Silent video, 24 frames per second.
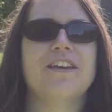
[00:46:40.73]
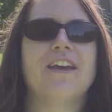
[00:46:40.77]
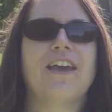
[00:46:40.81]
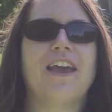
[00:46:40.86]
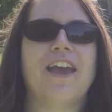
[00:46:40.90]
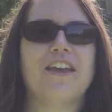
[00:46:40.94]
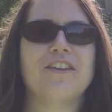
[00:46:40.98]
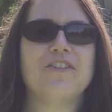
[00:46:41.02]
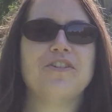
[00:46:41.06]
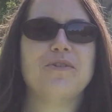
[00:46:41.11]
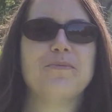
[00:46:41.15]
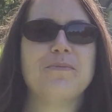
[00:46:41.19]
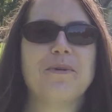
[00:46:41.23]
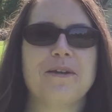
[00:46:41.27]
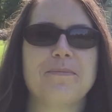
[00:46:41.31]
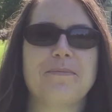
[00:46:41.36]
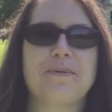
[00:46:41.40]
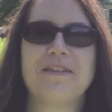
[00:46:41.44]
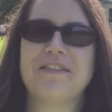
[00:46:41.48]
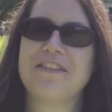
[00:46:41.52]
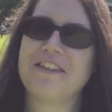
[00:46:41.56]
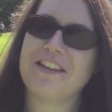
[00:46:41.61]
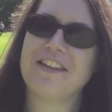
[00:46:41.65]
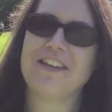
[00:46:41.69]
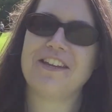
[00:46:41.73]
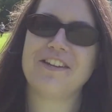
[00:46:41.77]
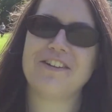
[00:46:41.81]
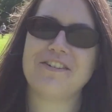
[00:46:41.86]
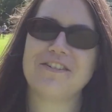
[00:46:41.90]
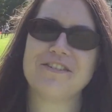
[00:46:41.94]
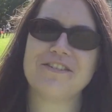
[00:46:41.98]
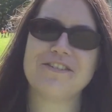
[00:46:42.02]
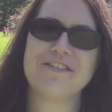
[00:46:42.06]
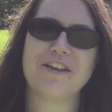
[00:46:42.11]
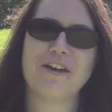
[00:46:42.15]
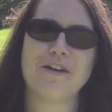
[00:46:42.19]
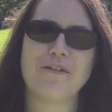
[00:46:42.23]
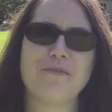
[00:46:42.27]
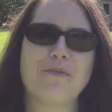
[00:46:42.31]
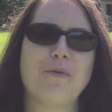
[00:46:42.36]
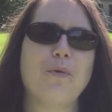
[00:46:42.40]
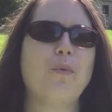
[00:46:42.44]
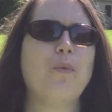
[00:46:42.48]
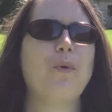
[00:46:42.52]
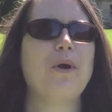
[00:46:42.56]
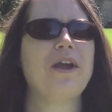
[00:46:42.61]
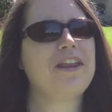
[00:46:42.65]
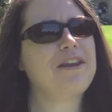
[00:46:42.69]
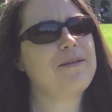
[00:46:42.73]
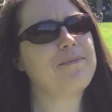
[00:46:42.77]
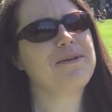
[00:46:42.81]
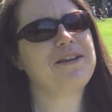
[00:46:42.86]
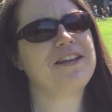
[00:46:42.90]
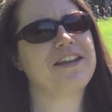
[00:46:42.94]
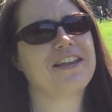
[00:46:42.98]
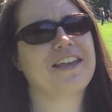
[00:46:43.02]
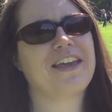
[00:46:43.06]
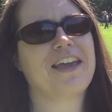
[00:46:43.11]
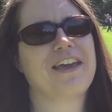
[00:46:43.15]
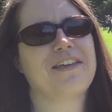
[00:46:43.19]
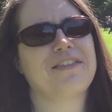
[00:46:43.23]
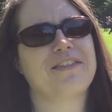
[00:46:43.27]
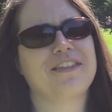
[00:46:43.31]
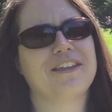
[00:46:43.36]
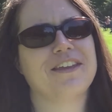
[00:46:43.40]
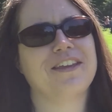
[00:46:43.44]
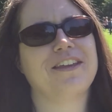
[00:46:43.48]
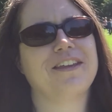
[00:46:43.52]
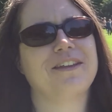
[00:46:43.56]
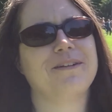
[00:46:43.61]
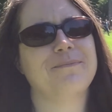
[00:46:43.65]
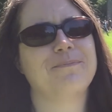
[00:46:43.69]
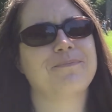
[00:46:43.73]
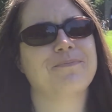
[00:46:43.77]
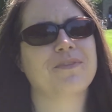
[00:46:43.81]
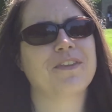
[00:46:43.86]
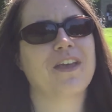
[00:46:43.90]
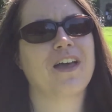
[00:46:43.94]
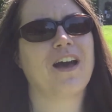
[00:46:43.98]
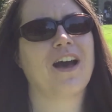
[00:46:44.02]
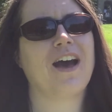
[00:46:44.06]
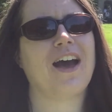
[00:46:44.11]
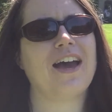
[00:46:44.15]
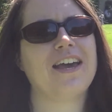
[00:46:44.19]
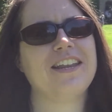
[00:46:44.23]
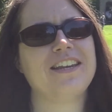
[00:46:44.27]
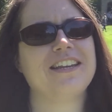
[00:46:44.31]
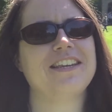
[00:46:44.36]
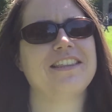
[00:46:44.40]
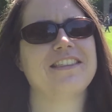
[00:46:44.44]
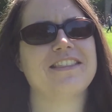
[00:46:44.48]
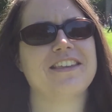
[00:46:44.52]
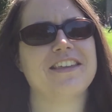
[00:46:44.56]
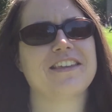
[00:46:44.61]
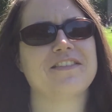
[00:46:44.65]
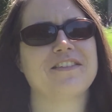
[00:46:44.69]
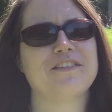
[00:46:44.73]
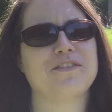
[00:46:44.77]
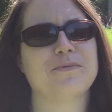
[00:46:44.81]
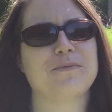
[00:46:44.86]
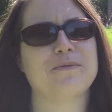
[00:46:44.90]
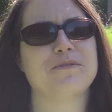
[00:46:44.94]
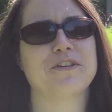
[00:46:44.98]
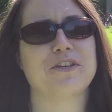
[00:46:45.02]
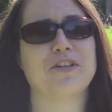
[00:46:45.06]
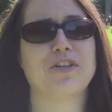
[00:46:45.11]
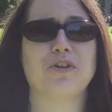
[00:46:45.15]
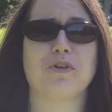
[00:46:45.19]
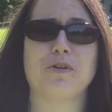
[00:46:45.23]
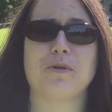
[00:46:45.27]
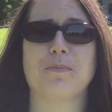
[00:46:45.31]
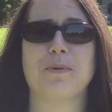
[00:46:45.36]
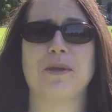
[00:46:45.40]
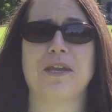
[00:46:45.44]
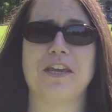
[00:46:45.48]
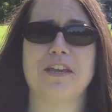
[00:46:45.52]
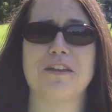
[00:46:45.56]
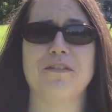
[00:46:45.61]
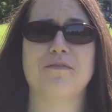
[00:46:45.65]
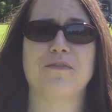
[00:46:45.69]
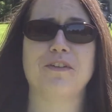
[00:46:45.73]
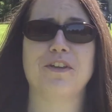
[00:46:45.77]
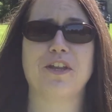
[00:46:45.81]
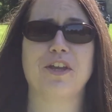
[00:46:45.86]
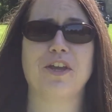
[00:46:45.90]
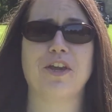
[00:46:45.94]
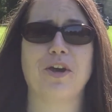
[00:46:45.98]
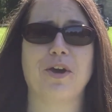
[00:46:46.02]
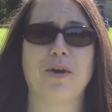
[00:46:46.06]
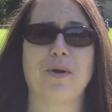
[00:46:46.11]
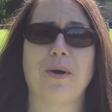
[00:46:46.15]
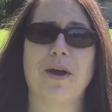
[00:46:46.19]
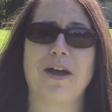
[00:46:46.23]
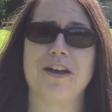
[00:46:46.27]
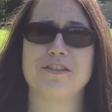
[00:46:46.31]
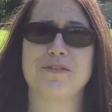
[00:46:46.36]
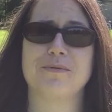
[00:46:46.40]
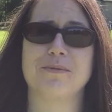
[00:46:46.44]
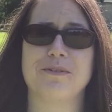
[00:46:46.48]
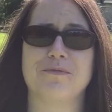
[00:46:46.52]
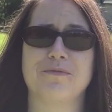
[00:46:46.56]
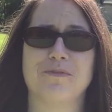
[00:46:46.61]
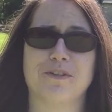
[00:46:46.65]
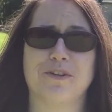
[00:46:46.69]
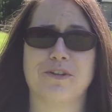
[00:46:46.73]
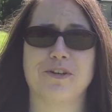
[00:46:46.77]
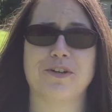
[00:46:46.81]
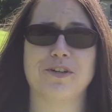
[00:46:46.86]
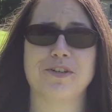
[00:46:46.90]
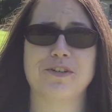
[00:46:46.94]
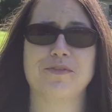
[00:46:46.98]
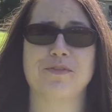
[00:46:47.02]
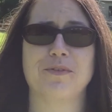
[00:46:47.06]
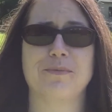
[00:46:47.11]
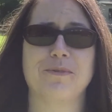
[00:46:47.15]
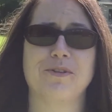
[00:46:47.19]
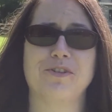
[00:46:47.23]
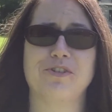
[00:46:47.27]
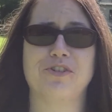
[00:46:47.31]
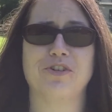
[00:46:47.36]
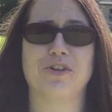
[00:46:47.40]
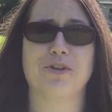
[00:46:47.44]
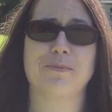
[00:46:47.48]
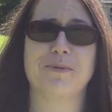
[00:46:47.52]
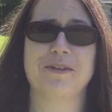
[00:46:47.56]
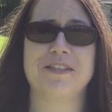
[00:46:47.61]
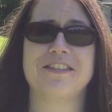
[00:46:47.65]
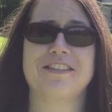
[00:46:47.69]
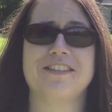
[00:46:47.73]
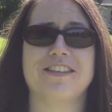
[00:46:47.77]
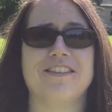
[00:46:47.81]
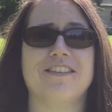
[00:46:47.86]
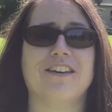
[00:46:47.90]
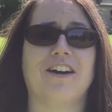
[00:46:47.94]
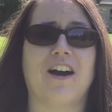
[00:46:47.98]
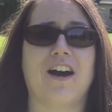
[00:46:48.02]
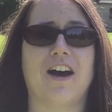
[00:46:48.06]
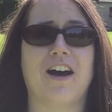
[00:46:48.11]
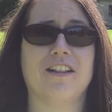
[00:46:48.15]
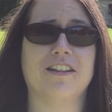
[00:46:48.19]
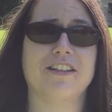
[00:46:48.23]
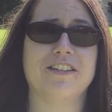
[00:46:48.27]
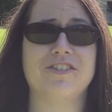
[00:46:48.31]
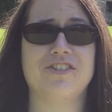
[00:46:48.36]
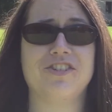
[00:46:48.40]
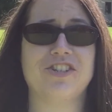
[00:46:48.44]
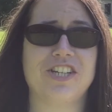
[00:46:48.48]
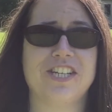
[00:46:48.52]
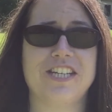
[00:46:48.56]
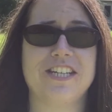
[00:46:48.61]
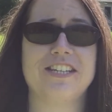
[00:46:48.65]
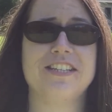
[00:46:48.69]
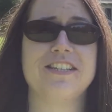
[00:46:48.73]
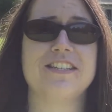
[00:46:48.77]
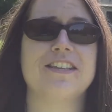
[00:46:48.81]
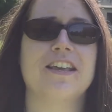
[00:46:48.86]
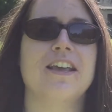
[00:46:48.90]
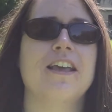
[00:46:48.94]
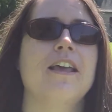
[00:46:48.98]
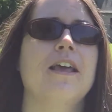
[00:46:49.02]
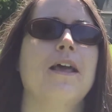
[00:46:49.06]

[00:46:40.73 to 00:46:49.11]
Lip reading: And you might be thinking to yourself, wait a minute, Kathleen. I didn't think this was a European video, as we've learned from the Germans and the Holland cheese.